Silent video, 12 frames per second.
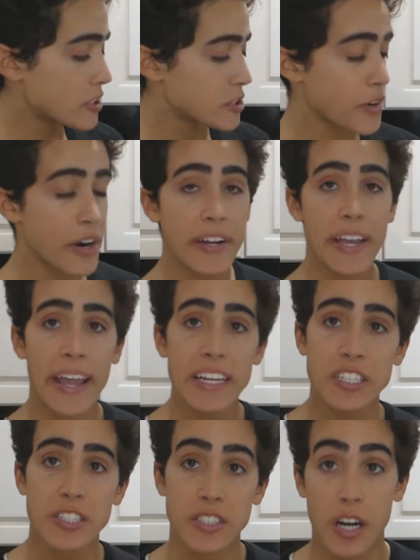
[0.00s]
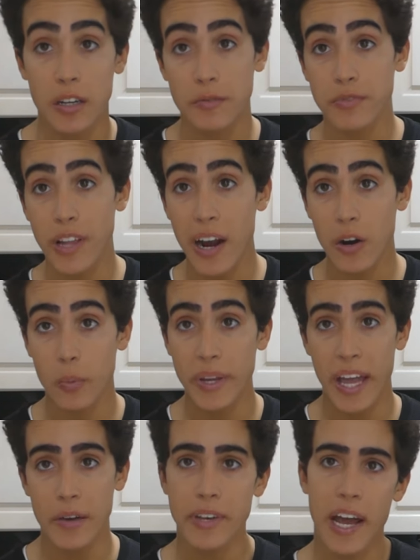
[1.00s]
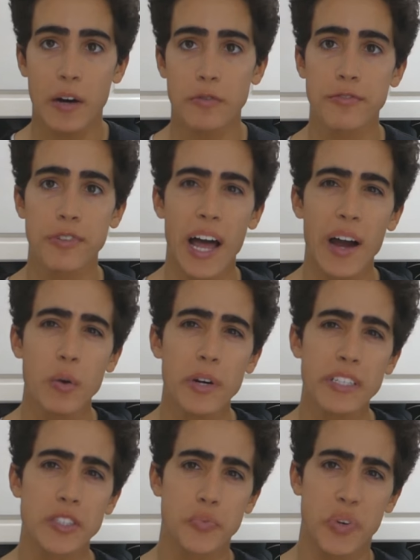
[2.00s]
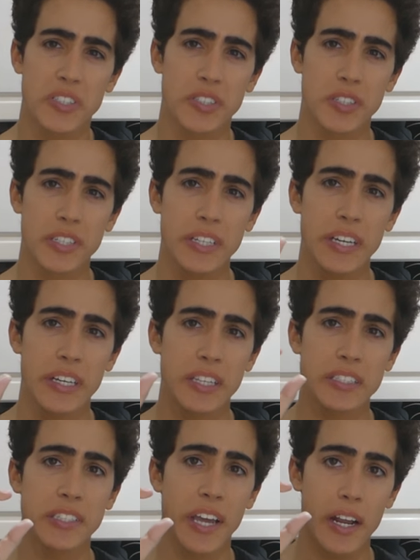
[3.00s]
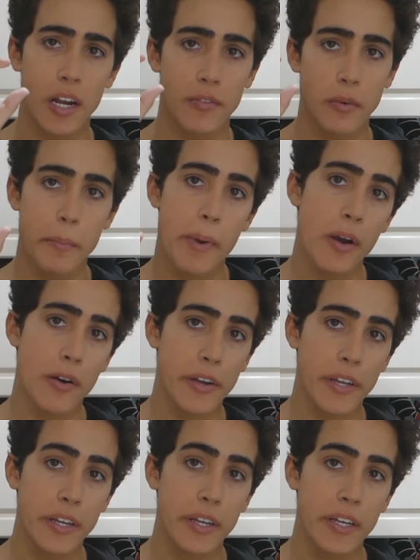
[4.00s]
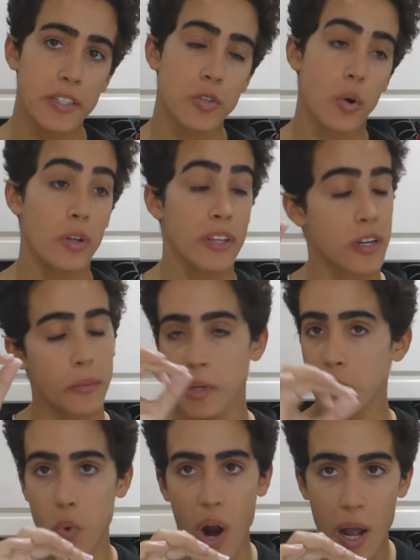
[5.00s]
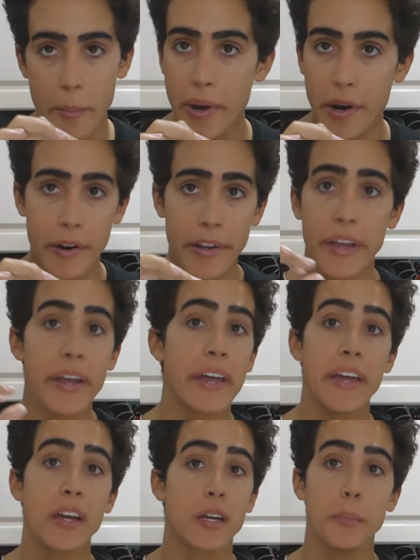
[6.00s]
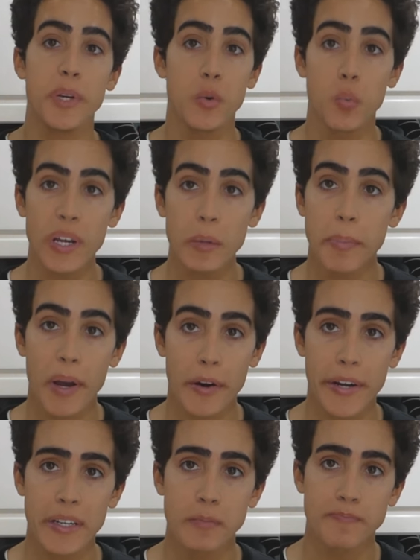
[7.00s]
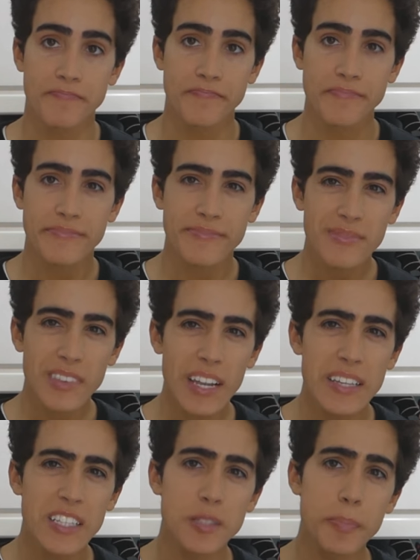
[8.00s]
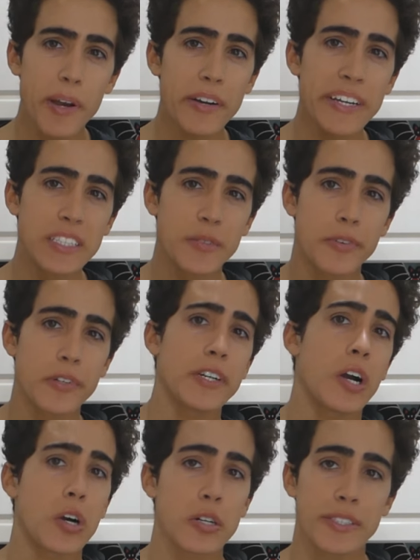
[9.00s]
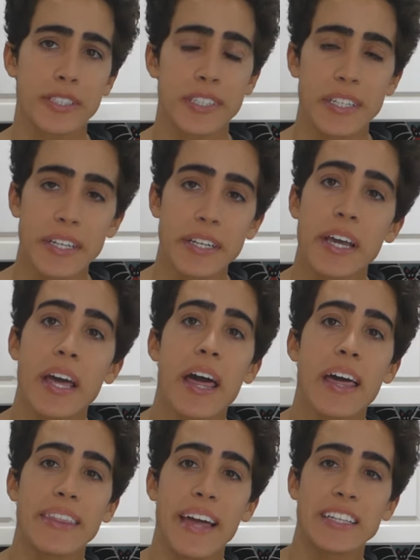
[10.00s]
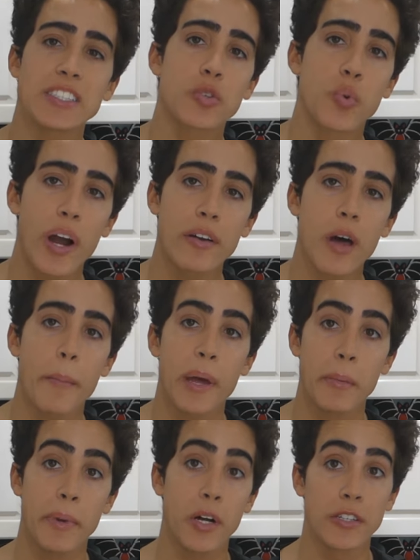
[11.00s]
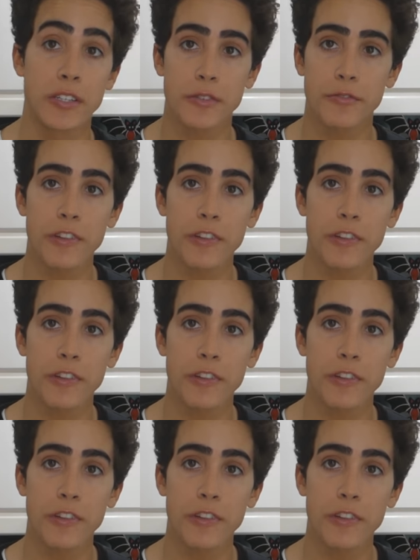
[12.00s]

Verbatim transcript: there's variations on flour we have now. Flour is originally in the state of a berry. It's called, it could be a rye berry, it could be a wheat berry, and this berry is a very hard seed that's ground up and milled into